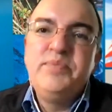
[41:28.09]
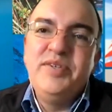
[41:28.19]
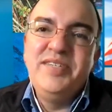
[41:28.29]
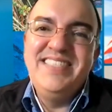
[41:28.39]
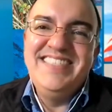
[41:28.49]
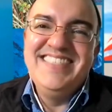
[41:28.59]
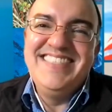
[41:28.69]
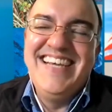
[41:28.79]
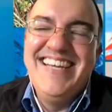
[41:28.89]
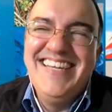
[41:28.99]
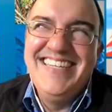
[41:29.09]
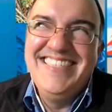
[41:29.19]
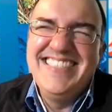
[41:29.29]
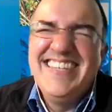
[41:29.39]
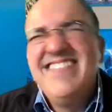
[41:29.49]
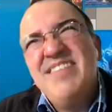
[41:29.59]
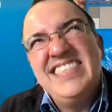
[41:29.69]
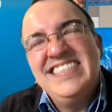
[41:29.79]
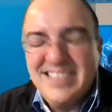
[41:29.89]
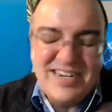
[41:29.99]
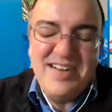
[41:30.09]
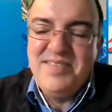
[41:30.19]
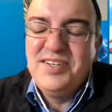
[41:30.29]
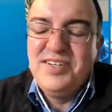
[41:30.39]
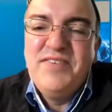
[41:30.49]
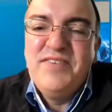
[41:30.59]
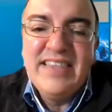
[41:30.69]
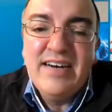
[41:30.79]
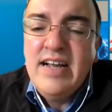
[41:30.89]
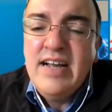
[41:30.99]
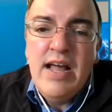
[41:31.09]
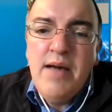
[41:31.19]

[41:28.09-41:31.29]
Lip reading: agencies. That makes sense. Sorry, a little confusing there.